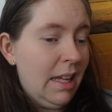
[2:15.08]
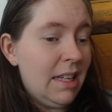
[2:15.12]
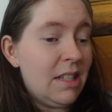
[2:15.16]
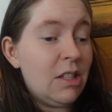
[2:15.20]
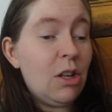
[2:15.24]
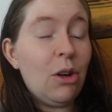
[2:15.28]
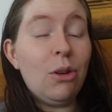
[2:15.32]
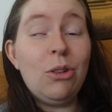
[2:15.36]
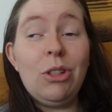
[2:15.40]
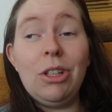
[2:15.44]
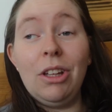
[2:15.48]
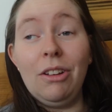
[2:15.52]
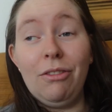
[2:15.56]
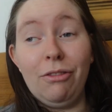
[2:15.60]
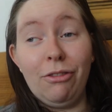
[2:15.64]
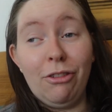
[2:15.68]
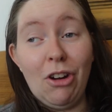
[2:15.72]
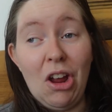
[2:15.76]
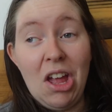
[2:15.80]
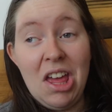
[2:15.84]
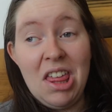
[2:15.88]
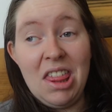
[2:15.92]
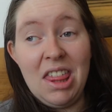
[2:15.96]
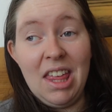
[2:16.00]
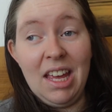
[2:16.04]
Let's go to the
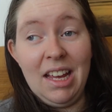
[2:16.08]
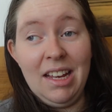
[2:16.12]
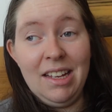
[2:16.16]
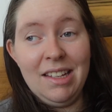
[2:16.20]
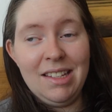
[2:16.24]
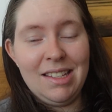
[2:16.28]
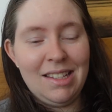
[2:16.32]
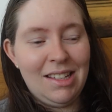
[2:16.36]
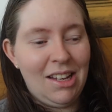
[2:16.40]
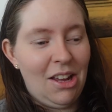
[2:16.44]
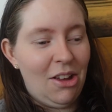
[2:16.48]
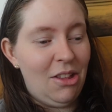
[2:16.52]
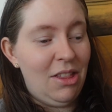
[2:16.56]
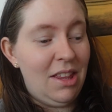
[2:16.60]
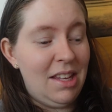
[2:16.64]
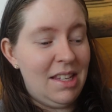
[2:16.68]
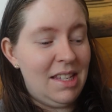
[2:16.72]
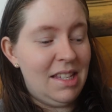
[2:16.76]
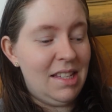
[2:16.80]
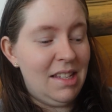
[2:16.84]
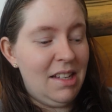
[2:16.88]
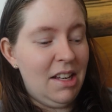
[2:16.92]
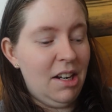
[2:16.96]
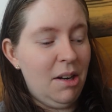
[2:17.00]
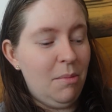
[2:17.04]
free things. So
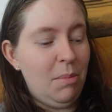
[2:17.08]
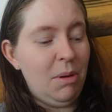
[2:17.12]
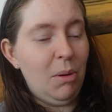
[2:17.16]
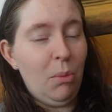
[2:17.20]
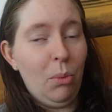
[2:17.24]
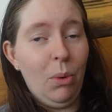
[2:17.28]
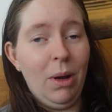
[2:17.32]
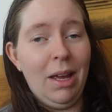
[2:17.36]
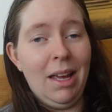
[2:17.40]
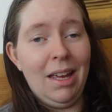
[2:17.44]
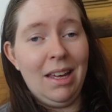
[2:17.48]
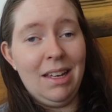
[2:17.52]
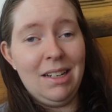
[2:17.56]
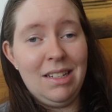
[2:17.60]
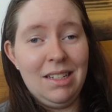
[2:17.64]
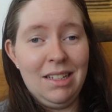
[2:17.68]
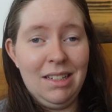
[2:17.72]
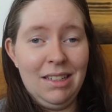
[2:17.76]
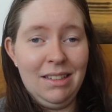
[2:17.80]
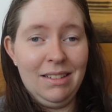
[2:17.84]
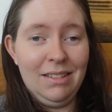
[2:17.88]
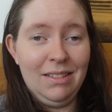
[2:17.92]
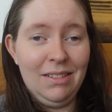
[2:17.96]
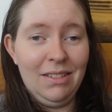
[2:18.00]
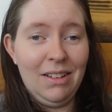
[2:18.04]
this is going to be weird.
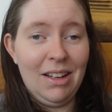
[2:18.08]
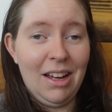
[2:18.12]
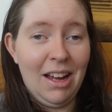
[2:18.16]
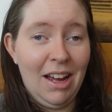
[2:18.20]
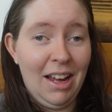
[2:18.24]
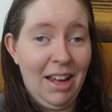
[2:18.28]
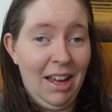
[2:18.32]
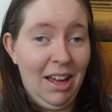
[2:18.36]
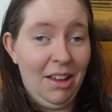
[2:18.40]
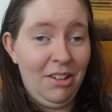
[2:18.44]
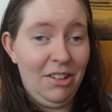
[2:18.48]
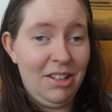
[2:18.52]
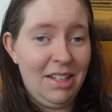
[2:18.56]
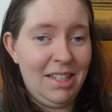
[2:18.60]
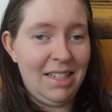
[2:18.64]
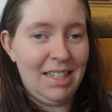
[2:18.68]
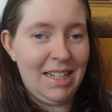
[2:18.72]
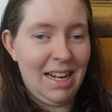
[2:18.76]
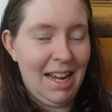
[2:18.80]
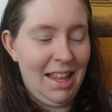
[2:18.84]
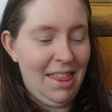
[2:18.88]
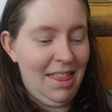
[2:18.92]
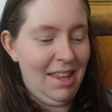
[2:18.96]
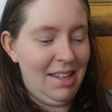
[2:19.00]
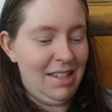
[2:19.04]
I
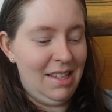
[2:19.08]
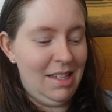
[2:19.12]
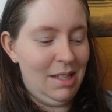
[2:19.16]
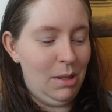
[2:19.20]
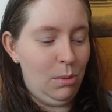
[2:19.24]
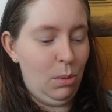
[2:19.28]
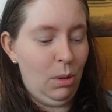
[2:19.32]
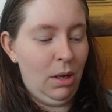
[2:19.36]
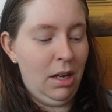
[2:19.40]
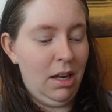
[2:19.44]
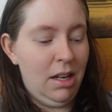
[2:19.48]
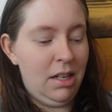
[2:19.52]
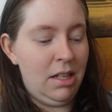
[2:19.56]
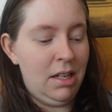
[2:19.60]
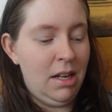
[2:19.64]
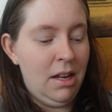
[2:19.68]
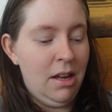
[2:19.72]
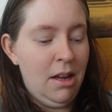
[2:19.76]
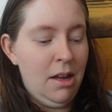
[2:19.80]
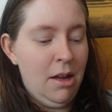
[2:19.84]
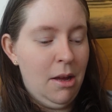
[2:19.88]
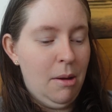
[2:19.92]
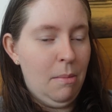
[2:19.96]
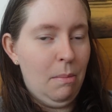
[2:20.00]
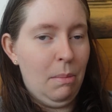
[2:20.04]
understand this is weird.
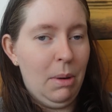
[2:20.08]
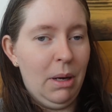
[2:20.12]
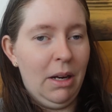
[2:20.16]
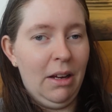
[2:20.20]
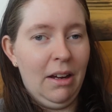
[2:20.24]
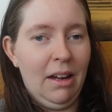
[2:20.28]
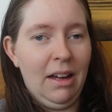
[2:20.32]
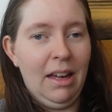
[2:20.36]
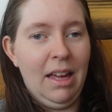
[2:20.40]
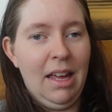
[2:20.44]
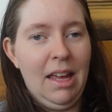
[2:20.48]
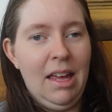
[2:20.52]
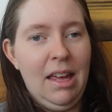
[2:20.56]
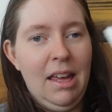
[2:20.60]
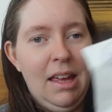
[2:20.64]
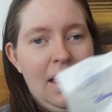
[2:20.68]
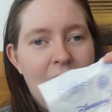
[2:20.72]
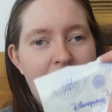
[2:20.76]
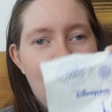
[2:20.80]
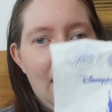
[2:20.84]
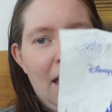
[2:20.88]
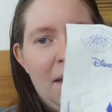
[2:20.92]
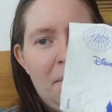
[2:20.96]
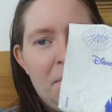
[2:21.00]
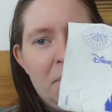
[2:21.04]
But I
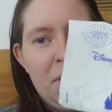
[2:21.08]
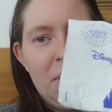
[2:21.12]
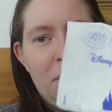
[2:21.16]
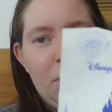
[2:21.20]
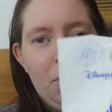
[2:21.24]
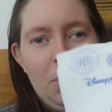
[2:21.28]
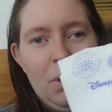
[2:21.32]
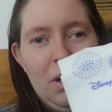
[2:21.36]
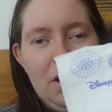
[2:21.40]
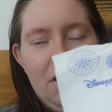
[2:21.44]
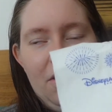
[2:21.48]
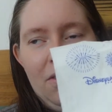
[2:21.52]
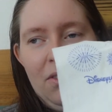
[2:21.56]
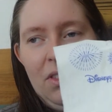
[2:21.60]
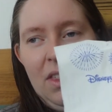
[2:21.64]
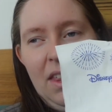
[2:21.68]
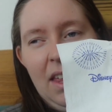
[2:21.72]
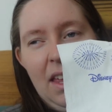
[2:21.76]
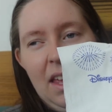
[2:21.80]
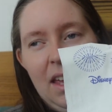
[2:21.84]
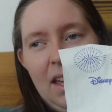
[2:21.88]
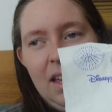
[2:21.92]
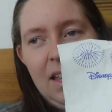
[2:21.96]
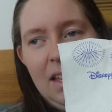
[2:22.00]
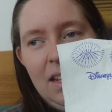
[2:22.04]
kept one of
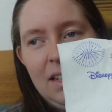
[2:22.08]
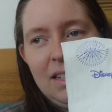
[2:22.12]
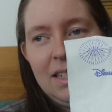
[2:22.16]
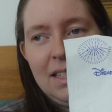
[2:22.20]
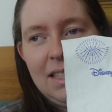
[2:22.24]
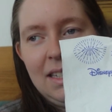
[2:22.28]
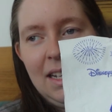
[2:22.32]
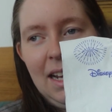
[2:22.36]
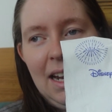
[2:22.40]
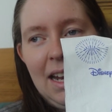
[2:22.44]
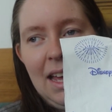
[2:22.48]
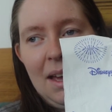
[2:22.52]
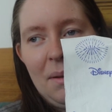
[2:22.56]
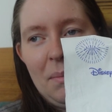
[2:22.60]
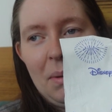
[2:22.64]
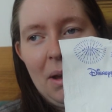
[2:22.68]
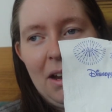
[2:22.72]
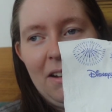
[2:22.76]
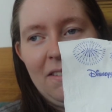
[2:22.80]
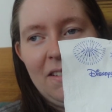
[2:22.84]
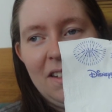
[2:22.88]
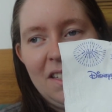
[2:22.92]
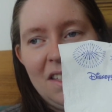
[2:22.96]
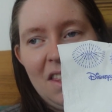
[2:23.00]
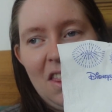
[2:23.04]
the Disneyland
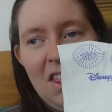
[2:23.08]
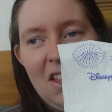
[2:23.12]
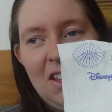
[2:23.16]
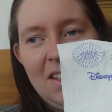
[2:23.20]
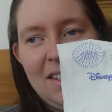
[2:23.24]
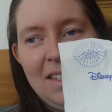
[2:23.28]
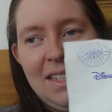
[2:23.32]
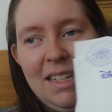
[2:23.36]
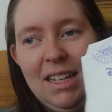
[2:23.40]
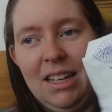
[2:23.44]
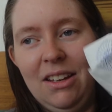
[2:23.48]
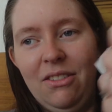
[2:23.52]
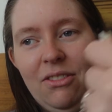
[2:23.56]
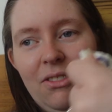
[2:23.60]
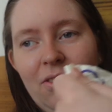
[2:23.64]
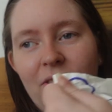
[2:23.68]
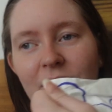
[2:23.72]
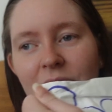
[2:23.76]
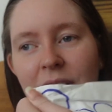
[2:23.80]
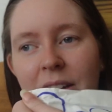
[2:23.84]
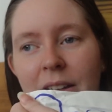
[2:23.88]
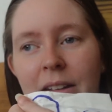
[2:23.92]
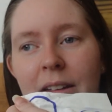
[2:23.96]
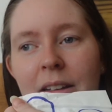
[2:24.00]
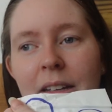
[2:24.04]
Paris
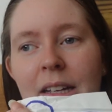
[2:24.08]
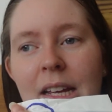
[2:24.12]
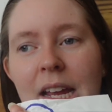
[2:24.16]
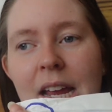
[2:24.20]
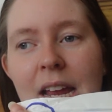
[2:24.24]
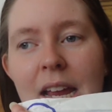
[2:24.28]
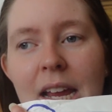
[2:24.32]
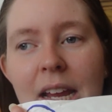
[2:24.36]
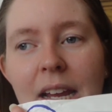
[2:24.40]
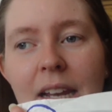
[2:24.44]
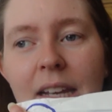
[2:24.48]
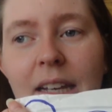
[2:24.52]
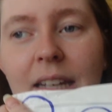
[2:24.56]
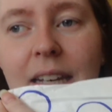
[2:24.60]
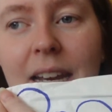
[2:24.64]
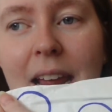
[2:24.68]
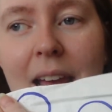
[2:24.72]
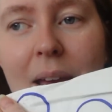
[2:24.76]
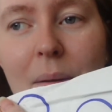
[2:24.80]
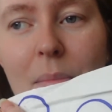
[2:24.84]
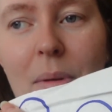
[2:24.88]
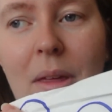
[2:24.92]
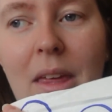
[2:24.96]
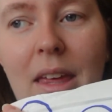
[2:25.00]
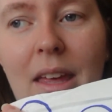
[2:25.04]
30th
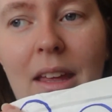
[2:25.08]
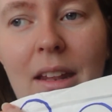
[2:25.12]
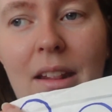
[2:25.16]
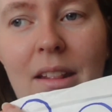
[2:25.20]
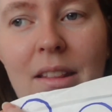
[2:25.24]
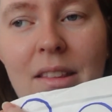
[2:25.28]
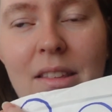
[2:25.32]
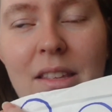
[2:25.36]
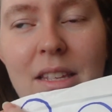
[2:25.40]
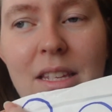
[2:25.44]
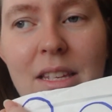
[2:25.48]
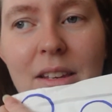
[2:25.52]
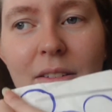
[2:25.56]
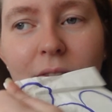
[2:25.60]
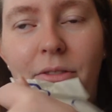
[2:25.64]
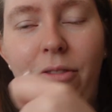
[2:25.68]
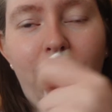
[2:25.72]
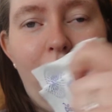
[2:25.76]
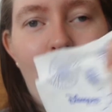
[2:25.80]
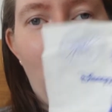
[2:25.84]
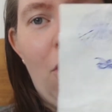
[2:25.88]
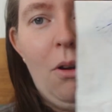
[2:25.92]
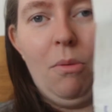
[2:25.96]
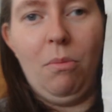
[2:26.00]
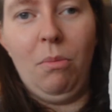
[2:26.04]
napkins
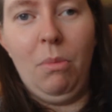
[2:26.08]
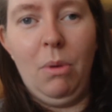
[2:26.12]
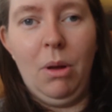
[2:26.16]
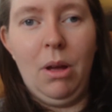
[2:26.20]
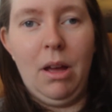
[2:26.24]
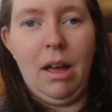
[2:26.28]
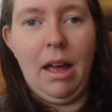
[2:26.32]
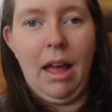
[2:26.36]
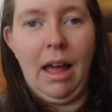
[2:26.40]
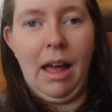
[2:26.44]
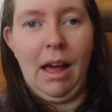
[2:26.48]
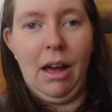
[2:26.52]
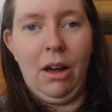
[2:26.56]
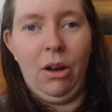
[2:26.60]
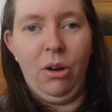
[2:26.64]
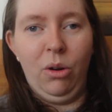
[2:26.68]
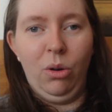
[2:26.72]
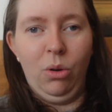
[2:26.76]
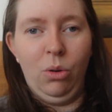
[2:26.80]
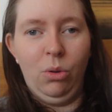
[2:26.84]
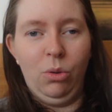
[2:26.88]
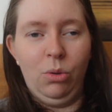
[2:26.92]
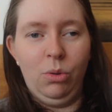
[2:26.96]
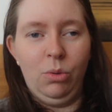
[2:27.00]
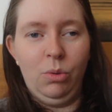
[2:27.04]
from
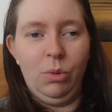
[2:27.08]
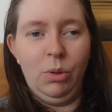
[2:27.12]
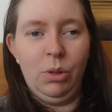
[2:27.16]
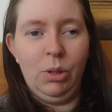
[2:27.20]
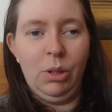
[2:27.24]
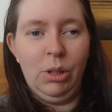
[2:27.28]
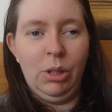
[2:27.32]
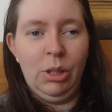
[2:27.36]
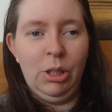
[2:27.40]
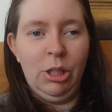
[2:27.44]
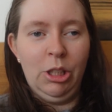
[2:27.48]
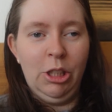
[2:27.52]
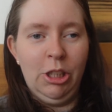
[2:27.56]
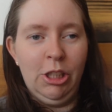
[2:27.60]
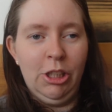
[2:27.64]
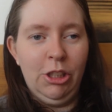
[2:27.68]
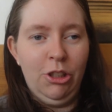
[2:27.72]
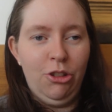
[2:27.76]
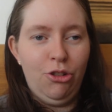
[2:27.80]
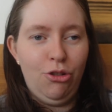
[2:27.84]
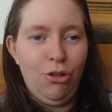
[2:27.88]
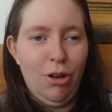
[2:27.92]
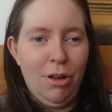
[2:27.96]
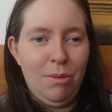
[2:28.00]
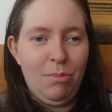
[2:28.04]
our
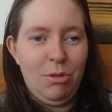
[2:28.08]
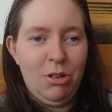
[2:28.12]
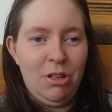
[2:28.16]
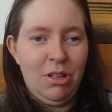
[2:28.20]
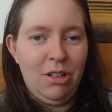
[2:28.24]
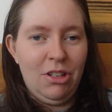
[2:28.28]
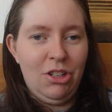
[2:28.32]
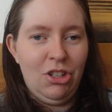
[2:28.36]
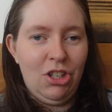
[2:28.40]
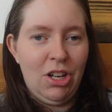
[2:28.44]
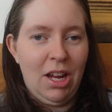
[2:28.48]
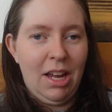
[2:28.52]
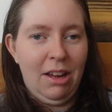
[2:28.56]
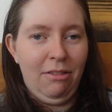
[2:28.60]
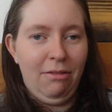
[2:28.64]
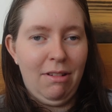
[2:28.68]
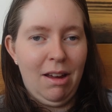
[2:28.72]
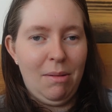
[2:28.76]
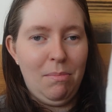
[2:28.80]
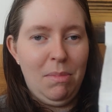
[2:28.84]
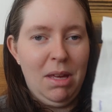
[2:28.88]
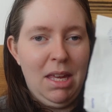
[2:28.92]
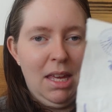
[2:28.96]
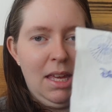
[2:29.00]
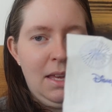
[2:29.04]
trip to Chez
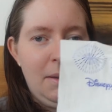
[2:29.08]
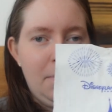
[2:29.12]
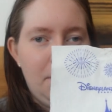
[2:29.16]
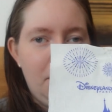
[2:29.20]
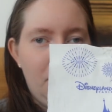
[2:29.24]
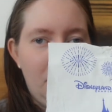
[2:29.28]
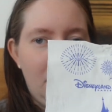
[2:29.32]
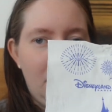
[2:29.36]
Remy